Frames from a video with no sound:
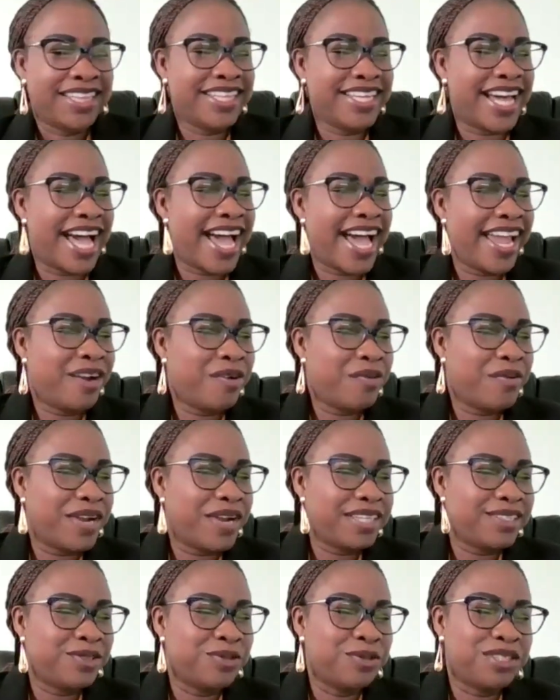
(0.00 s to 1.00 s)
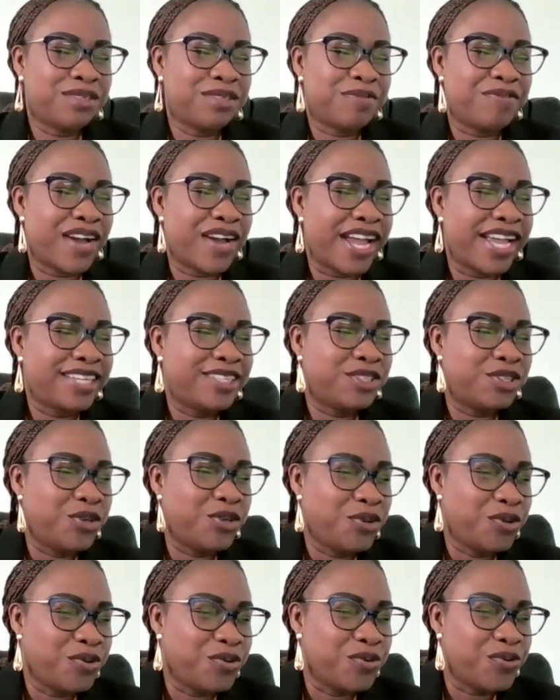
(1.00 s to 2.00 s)
The IRS notifies
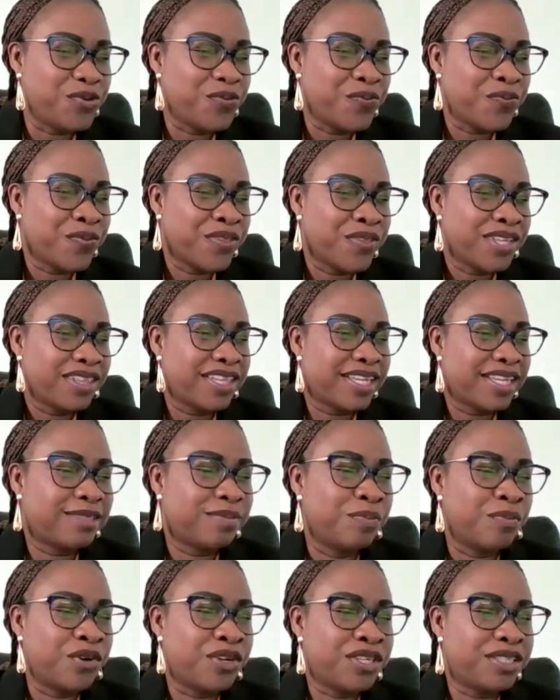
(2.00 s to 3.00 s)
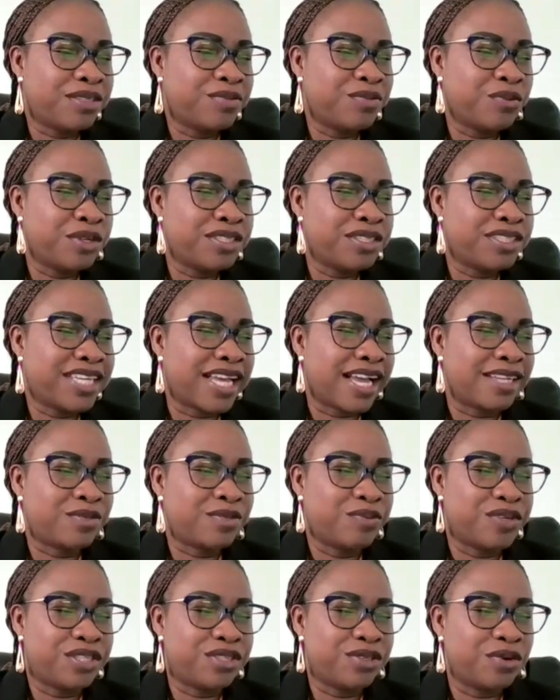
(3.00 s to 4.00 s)
you that more than one
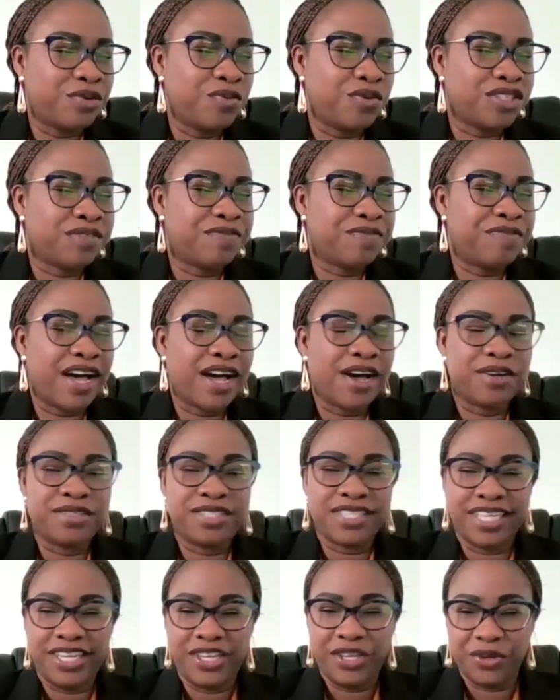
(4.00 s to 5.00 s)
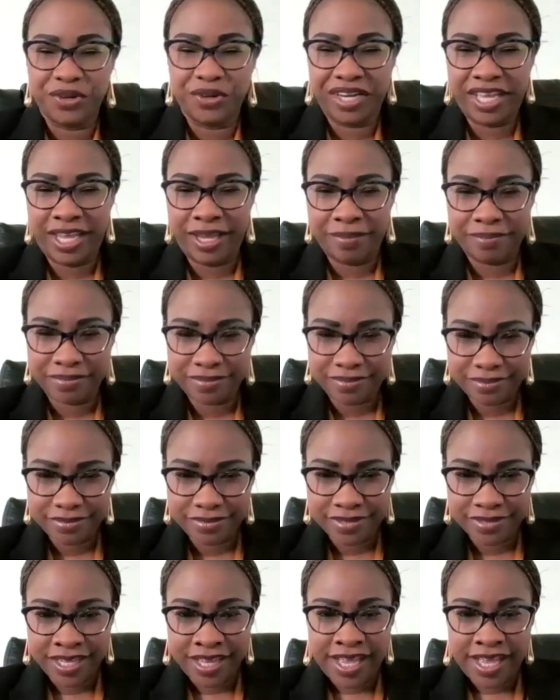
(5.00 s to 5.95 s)
tax return was filed in your name.